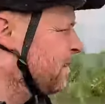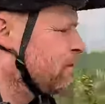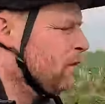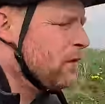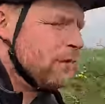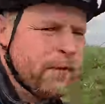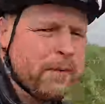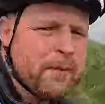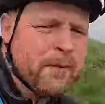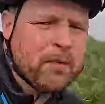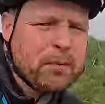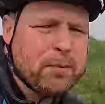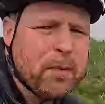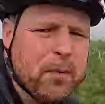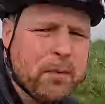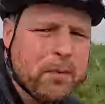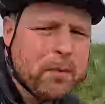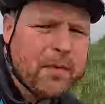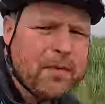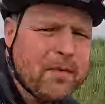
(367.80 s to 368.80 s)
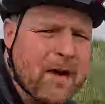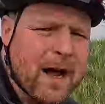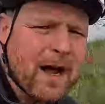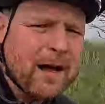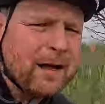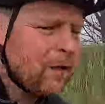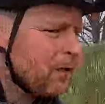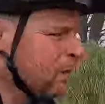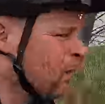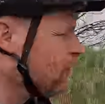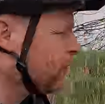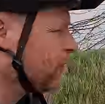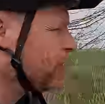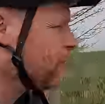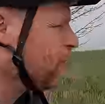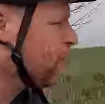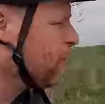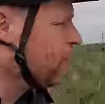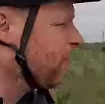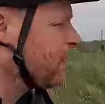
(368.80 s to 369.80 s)
So from this bumpy ride, it'll go
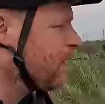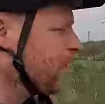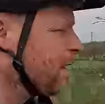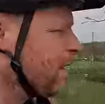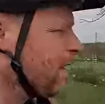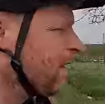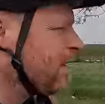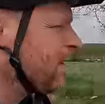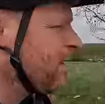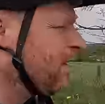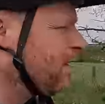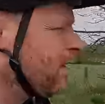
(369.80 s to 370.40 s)
smooth in a minute.